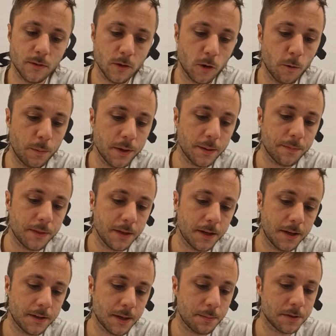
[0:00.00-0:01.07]
open up
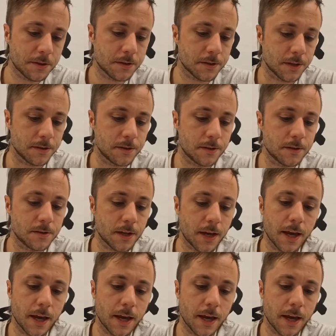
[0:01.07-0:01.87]
the temperature sensors